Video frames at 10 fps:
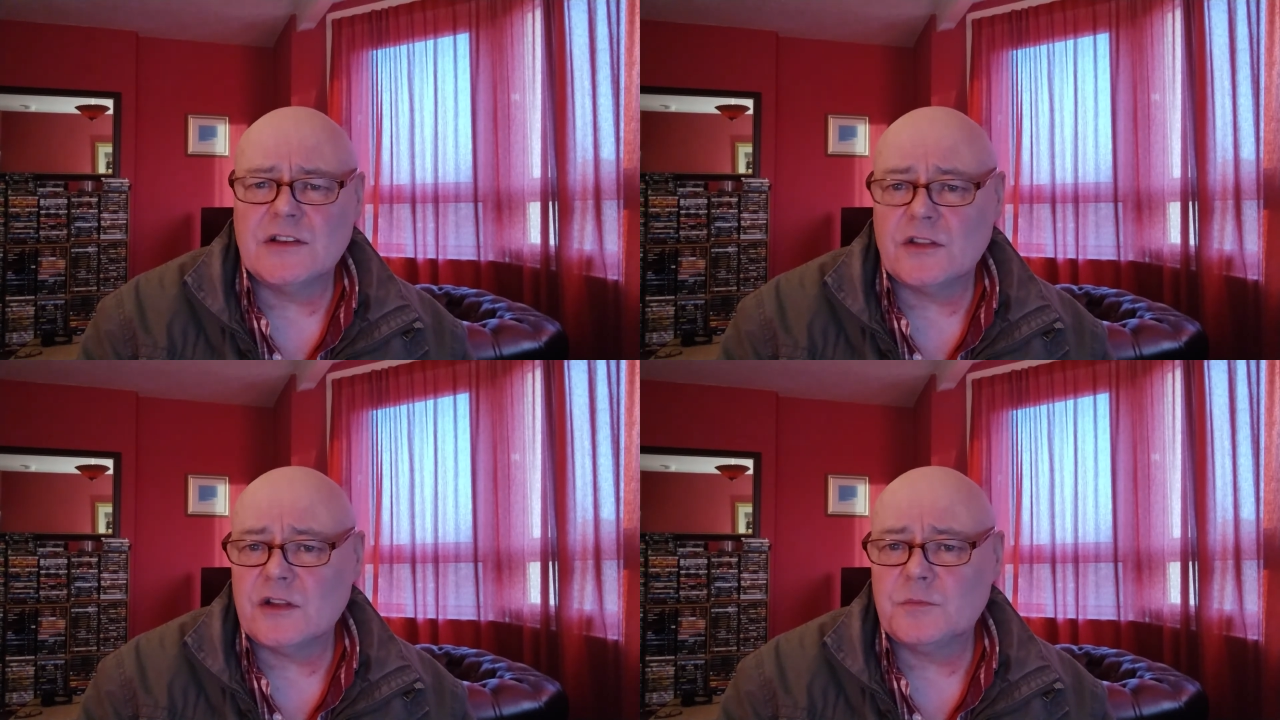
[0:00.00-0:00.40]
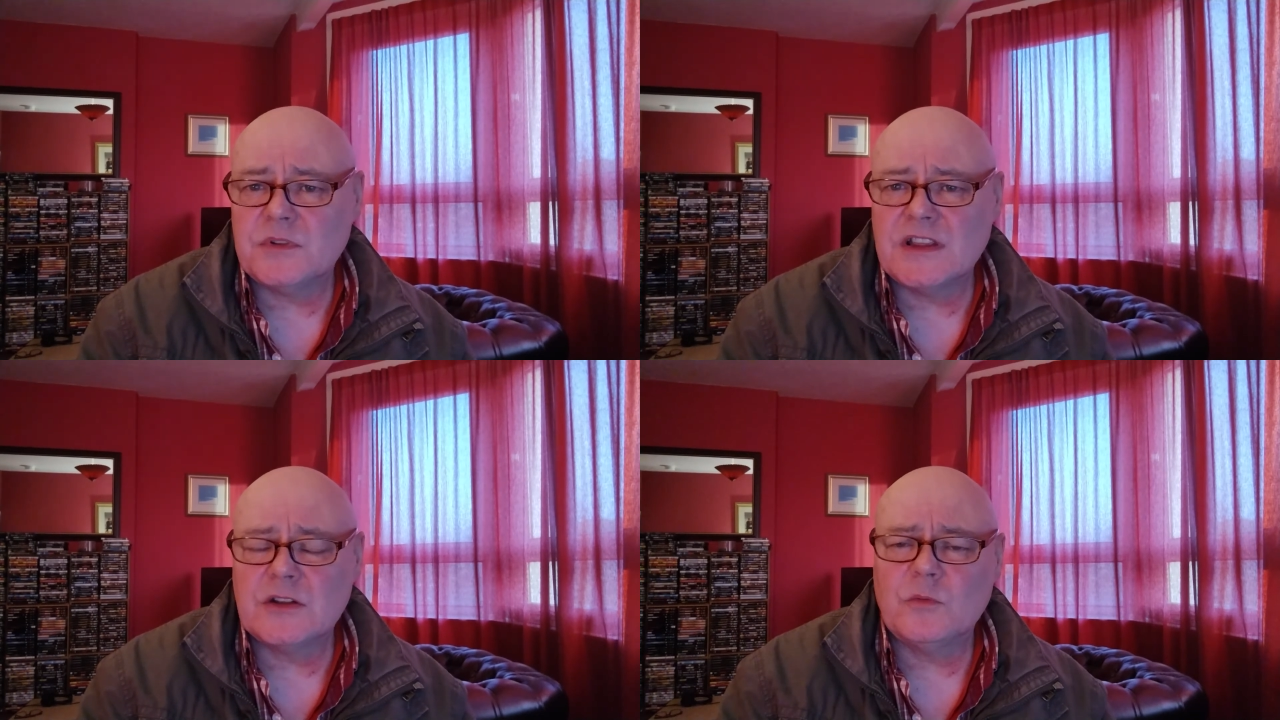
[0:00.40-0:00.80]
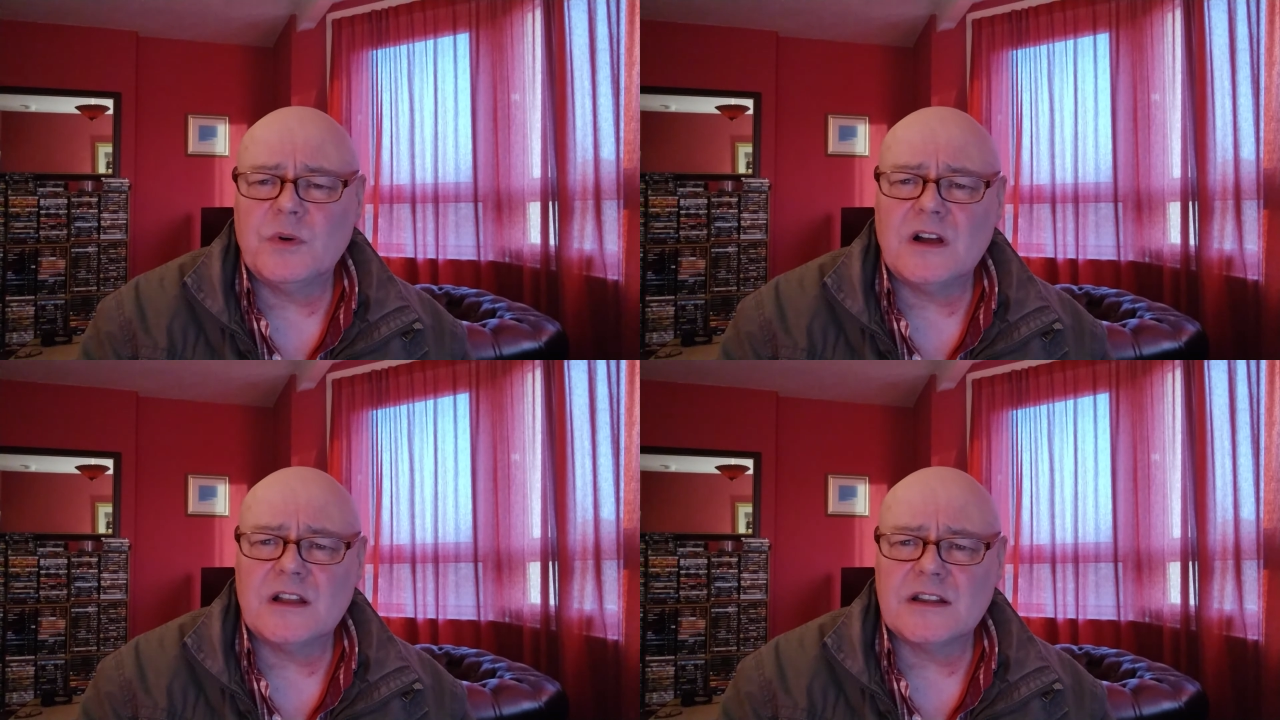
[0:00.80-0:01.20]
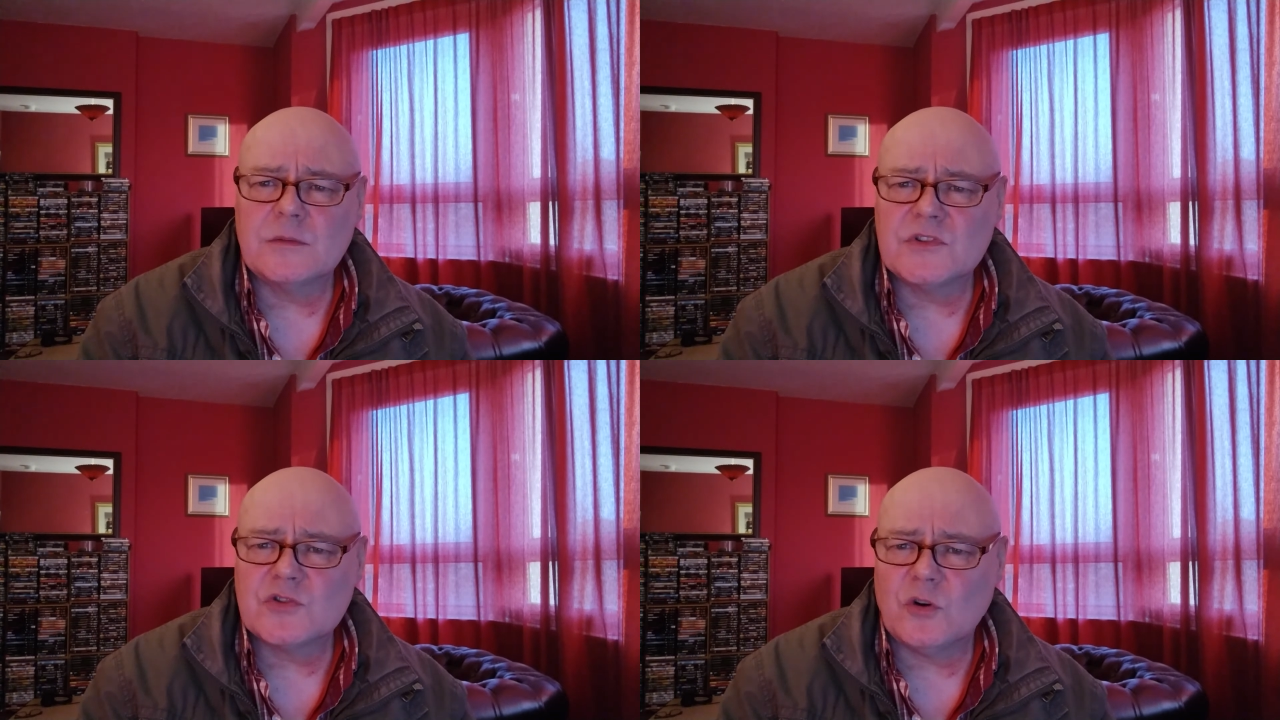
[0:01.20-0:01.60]
another political
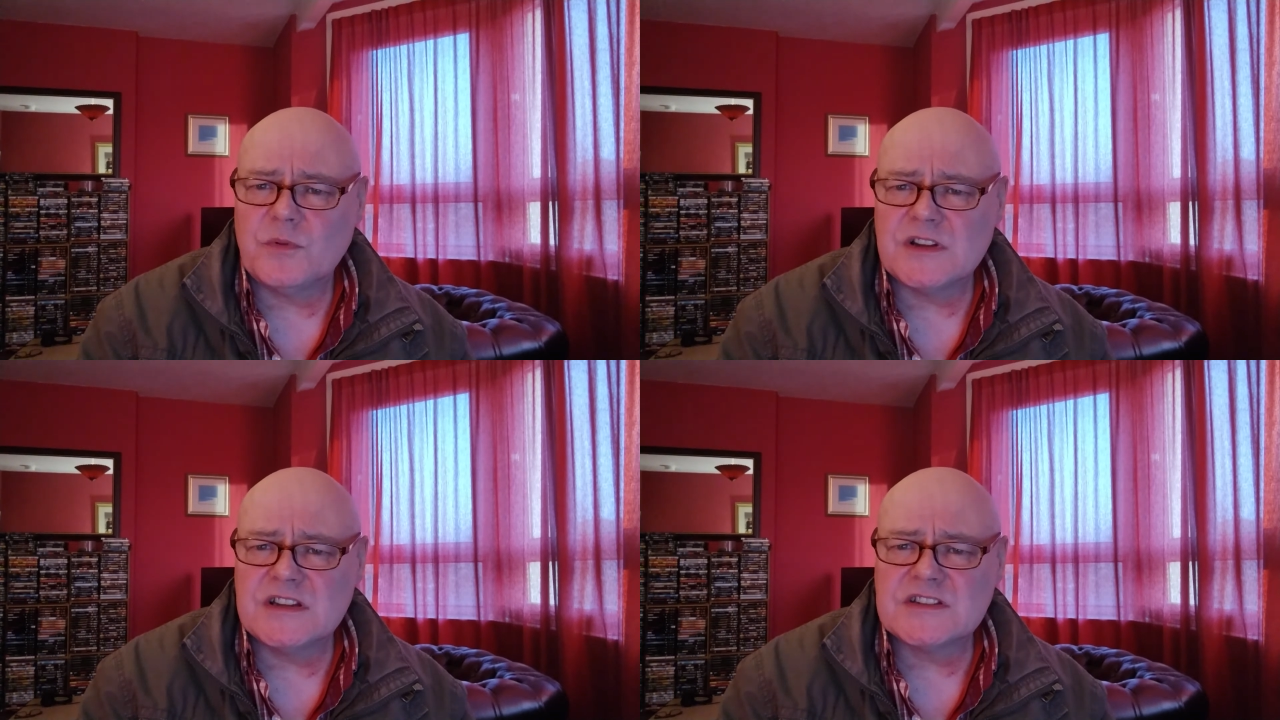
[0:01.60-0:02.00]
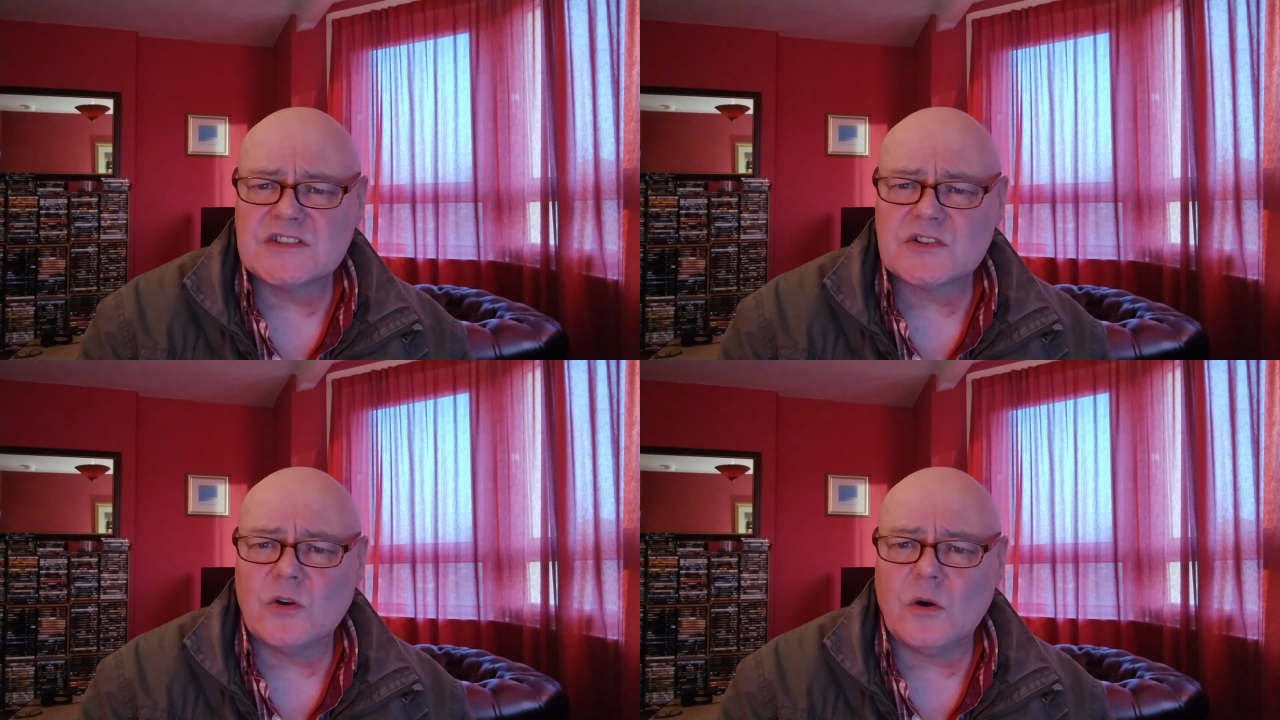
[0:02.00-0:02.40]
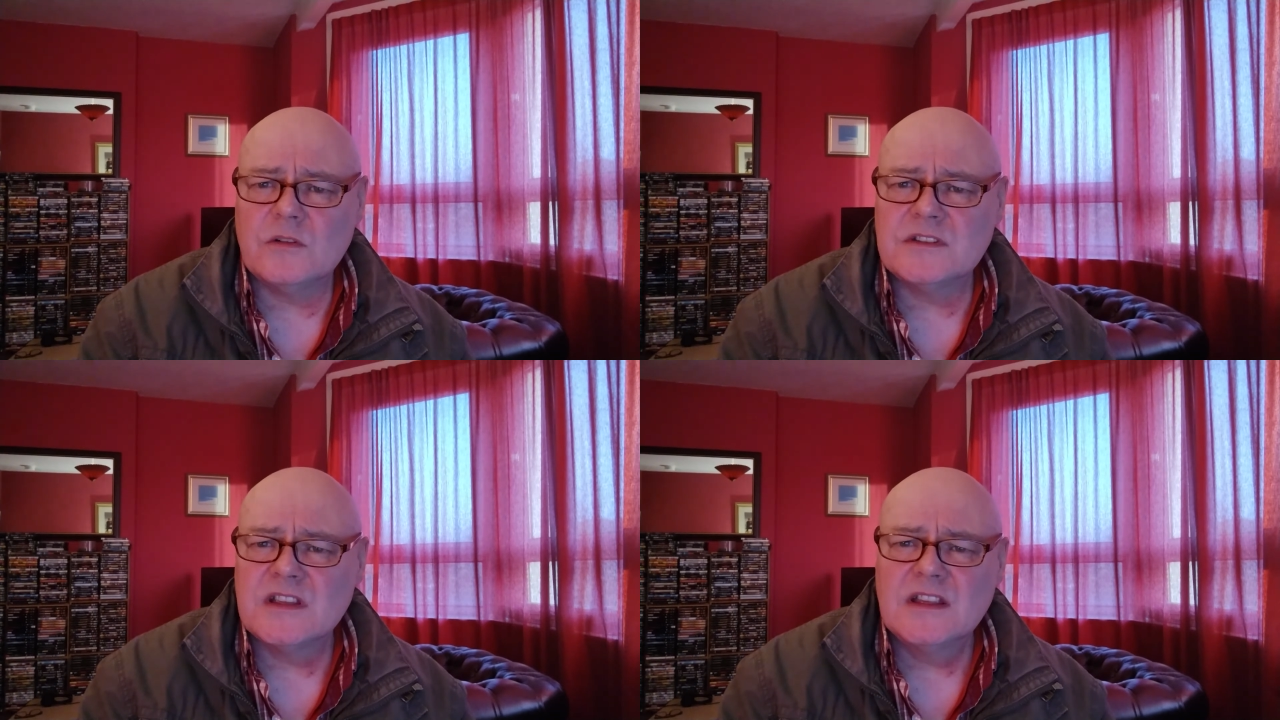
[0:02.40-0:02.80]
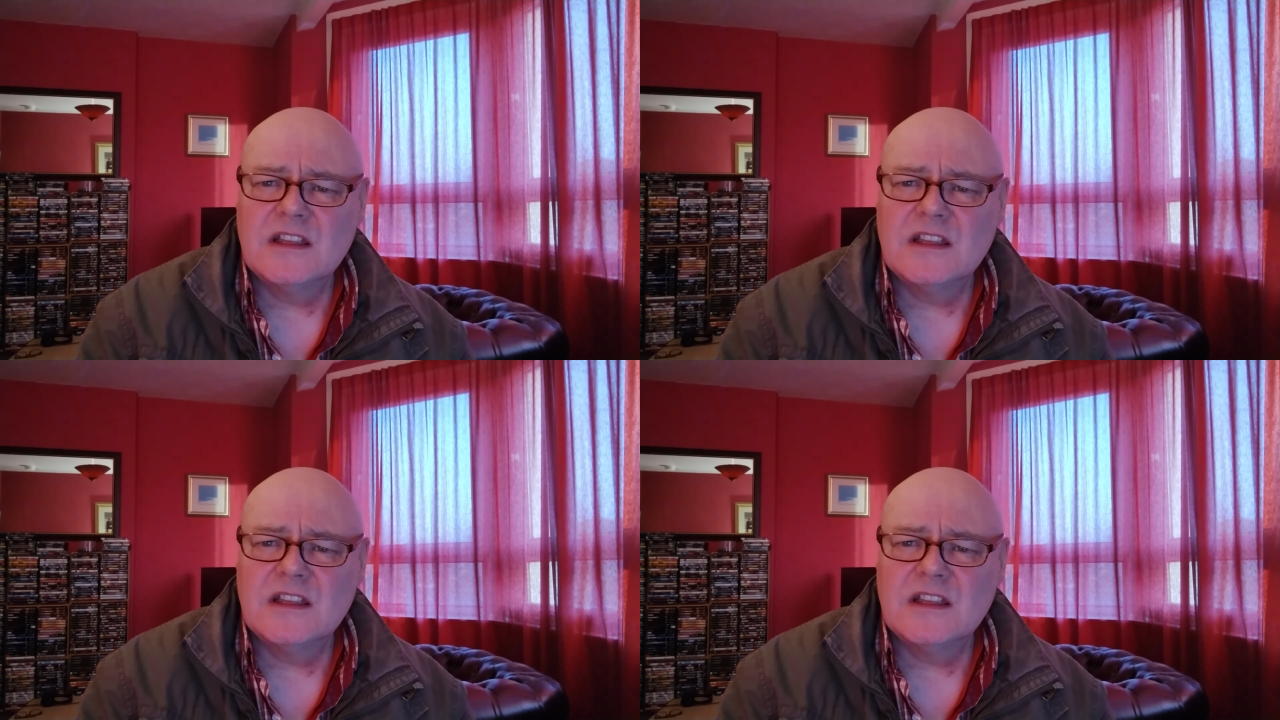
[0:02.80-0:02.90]
party which operates in Scotland,